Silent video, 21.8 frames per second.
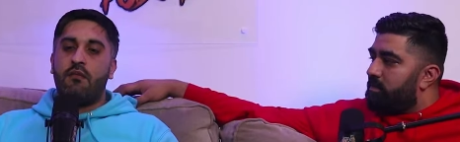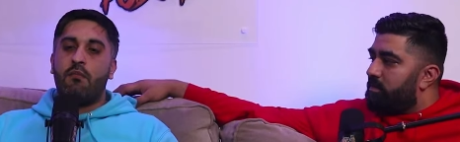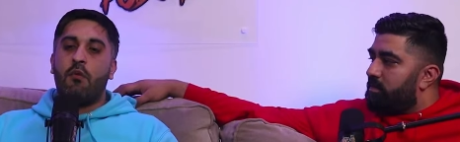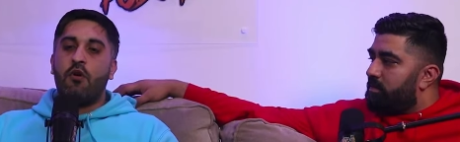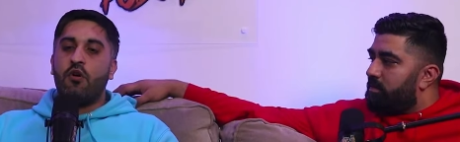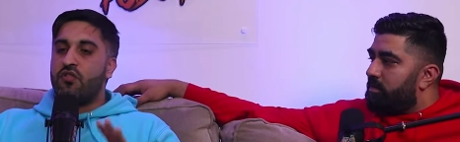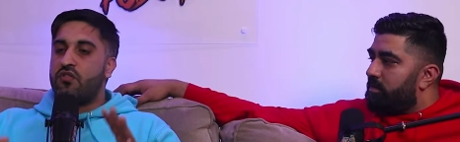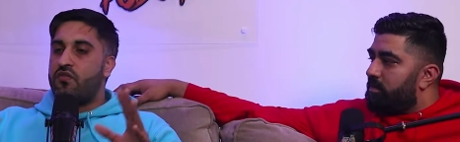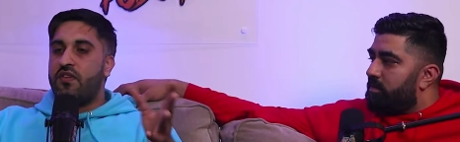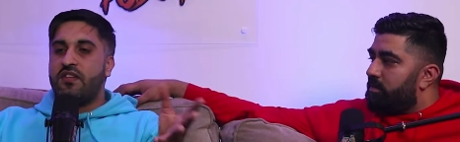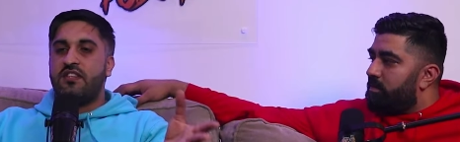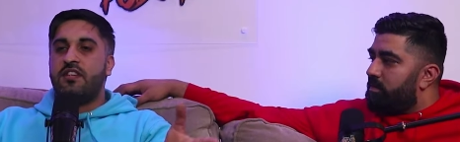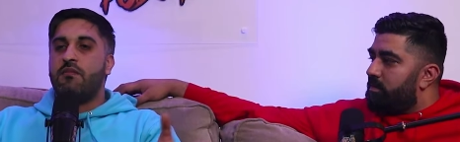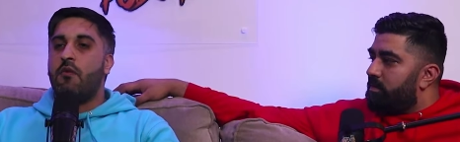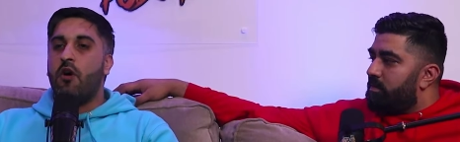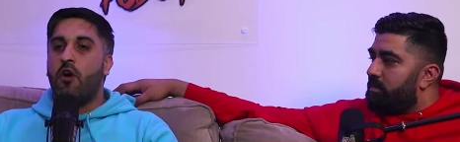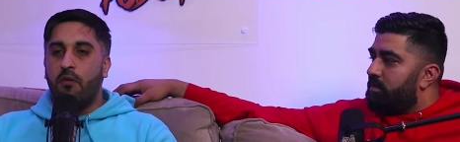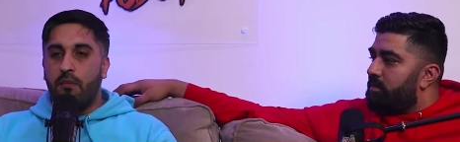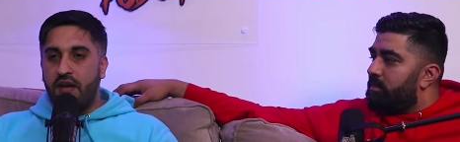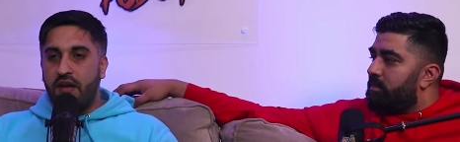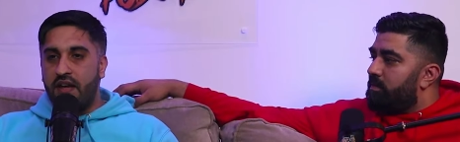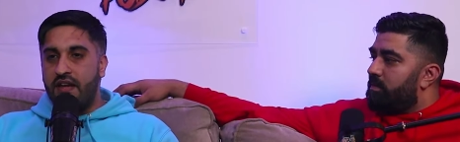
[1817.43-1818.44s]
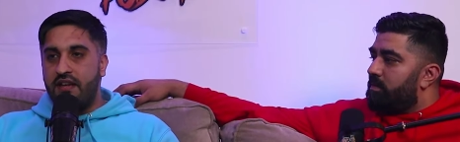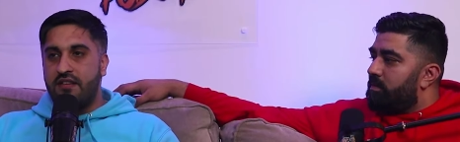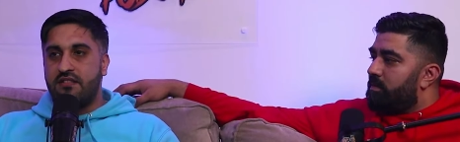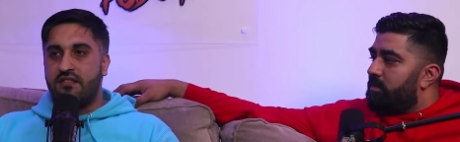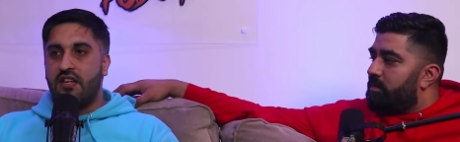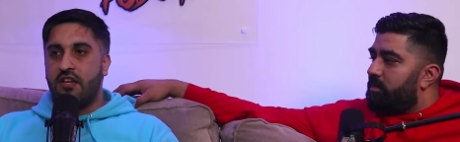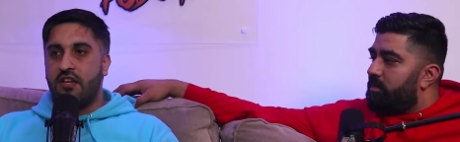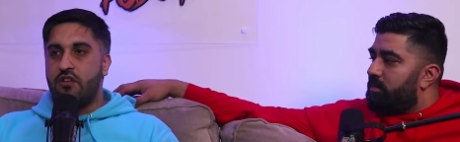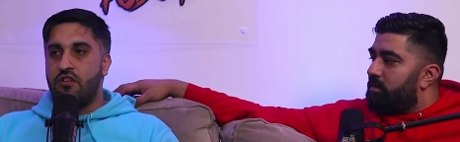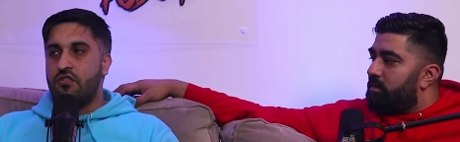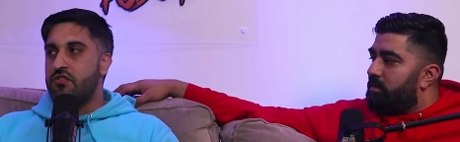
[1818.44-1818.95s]
Speaker 1: the most fitting moment is
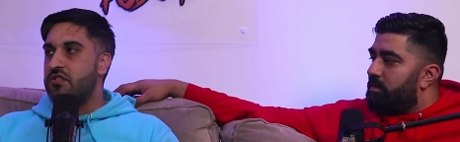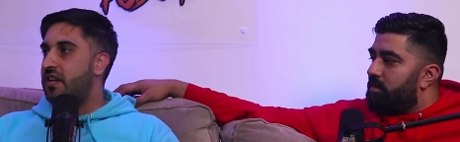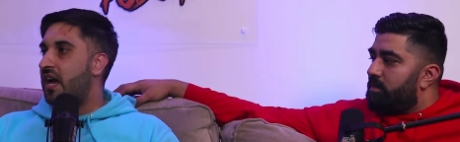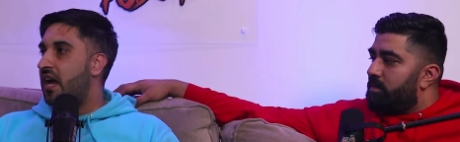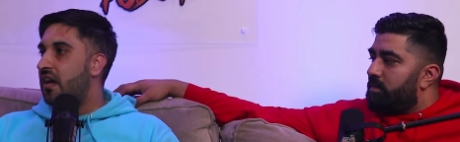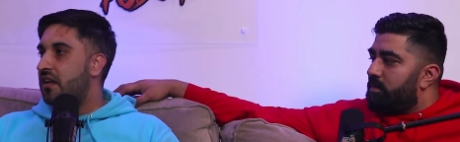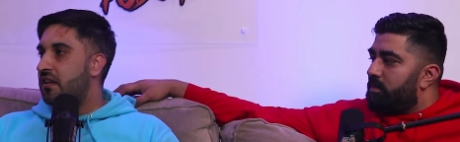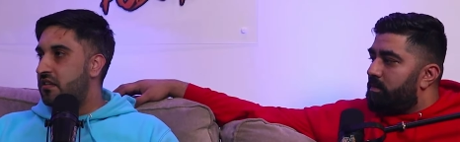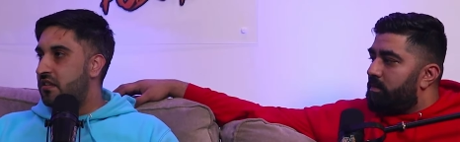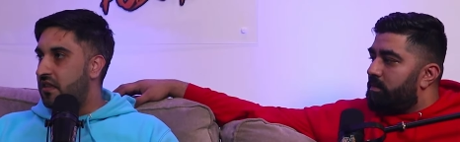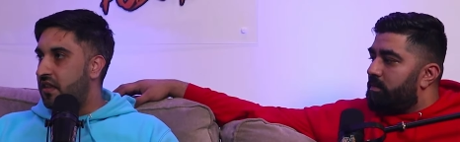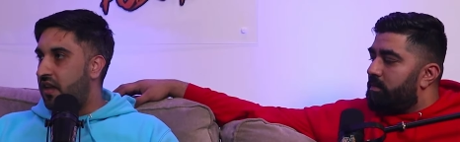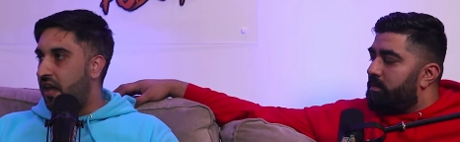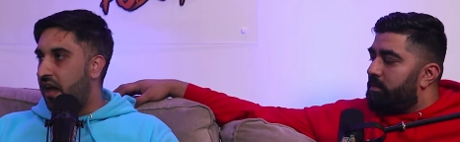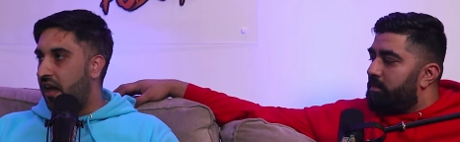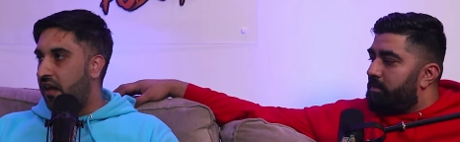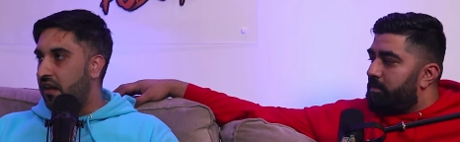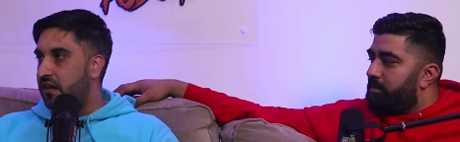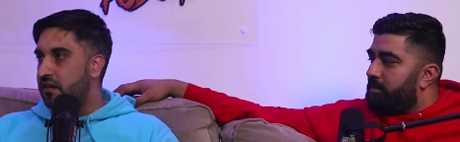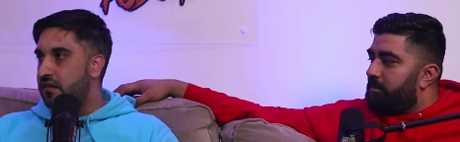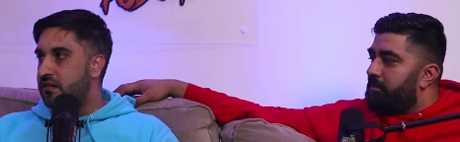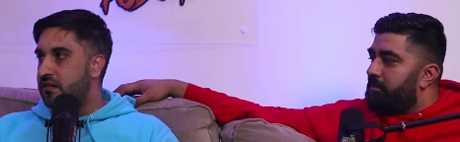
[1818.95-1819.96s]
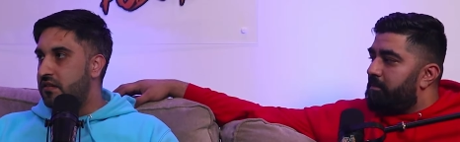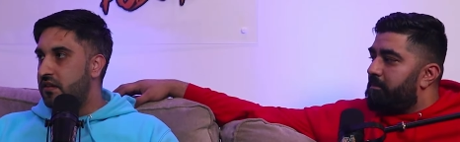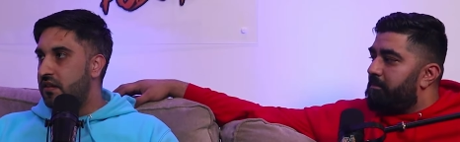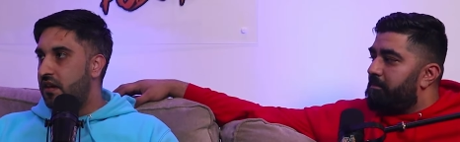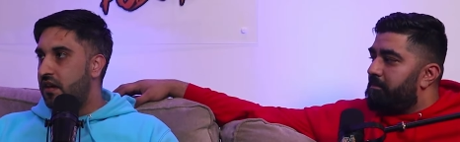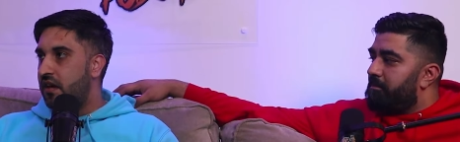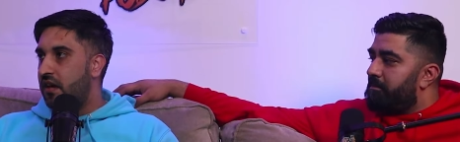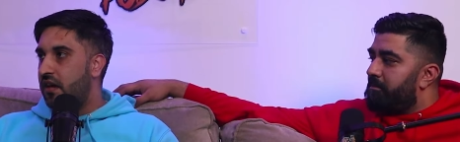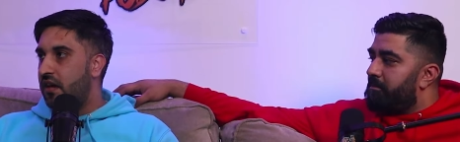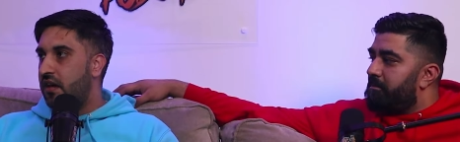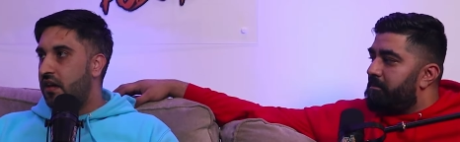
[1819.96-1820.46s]
they just get to the end,
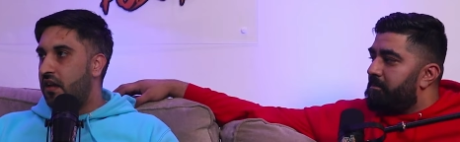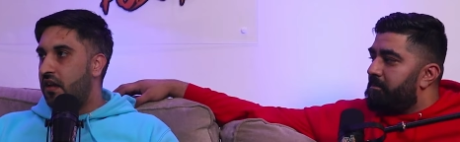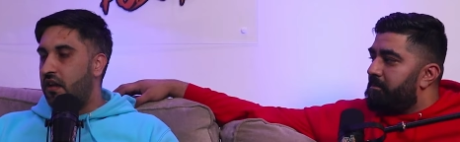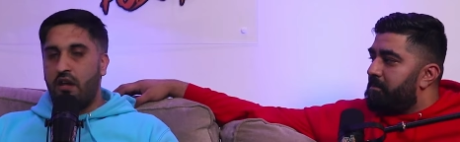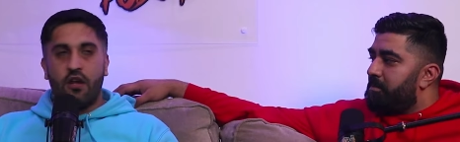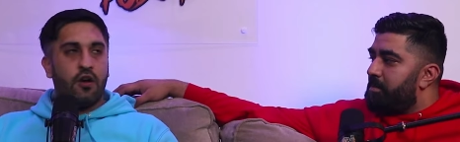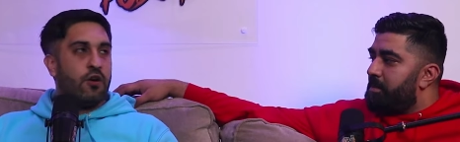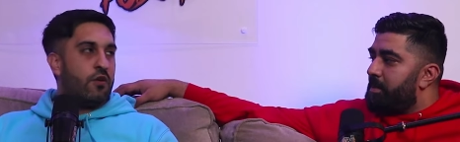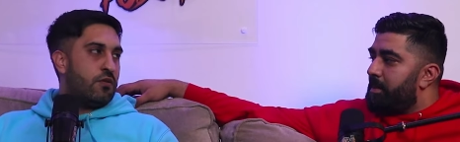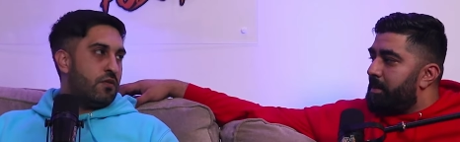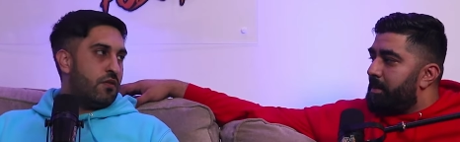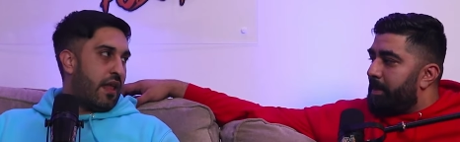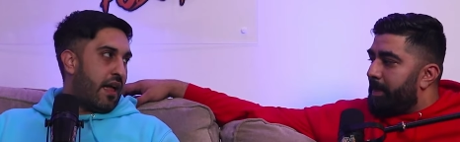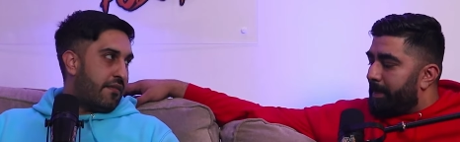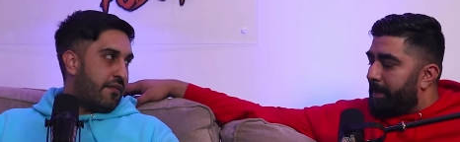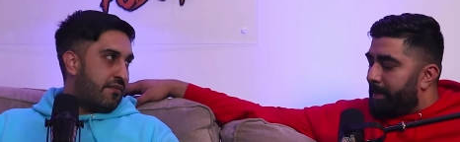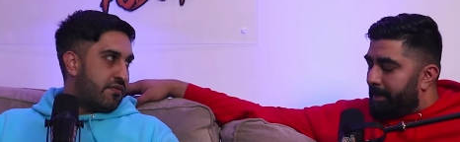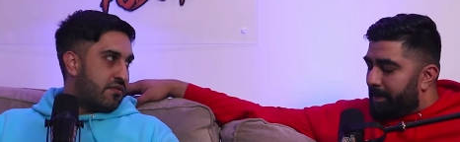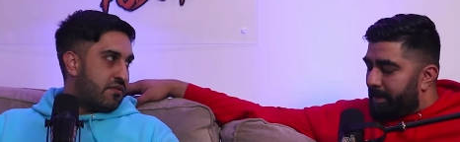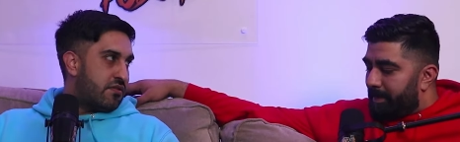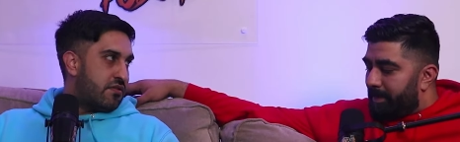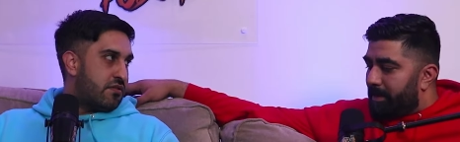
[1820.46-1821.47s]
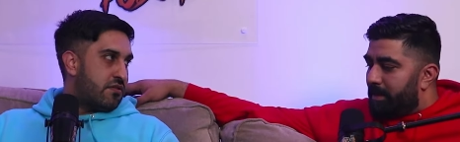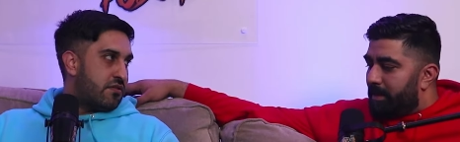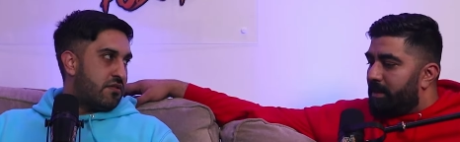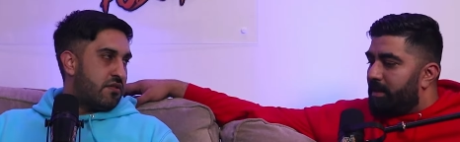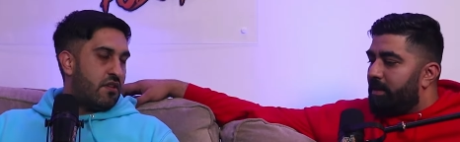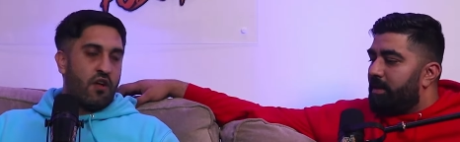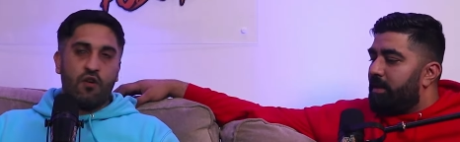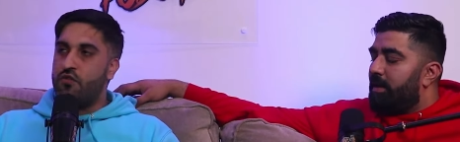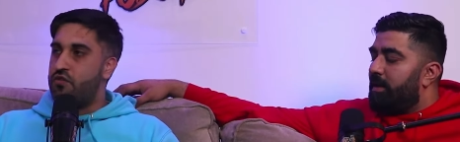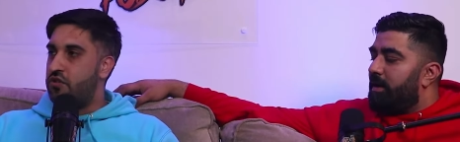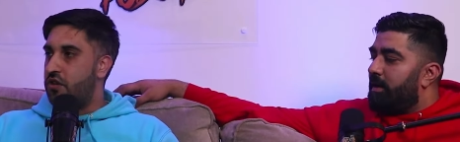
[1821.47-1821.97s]
no laughs,
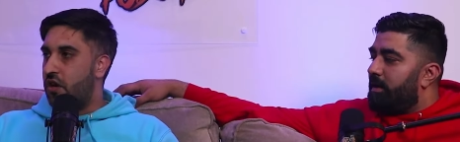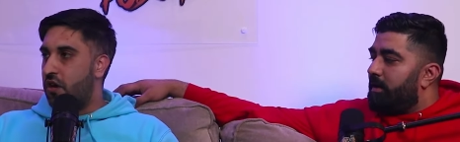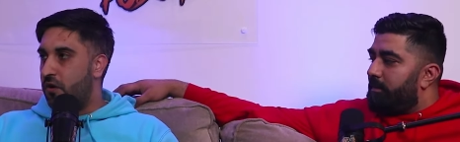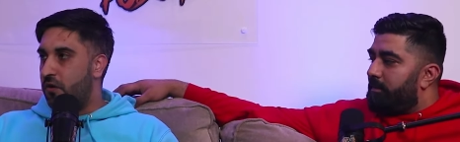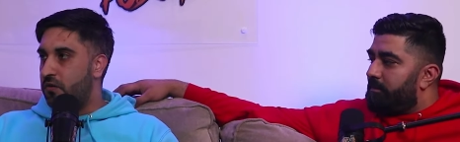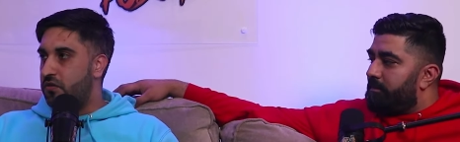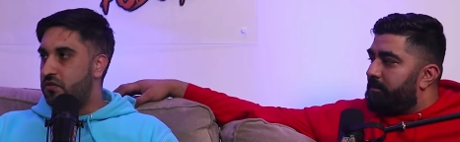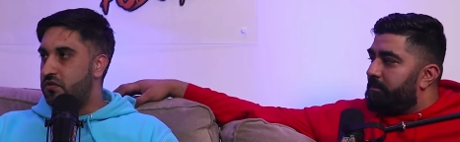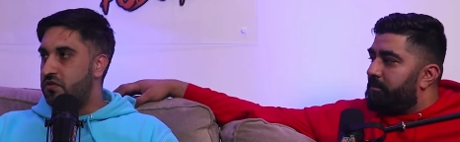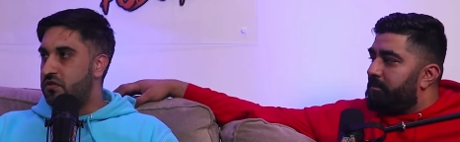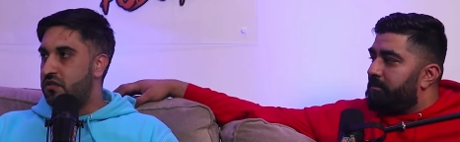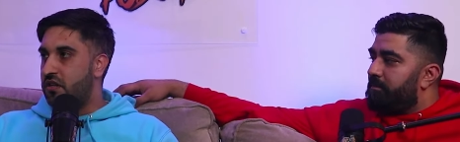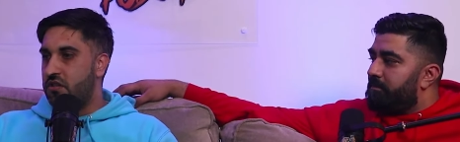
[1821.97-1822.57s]
no jokes.